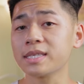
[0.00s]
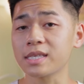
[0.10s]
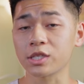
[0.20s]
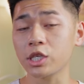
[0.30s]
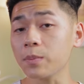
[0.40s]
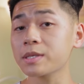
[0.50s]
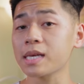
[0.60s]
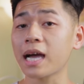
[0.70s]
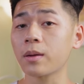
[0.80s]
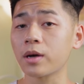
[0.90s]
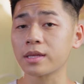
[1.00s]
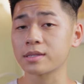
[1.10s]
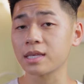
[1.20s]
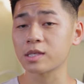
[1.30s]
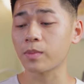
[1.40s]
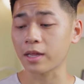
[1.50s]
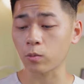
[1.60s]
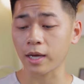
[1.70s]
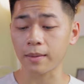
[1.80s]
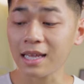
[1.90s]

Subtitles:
It's the cheapest item on this list, by the way,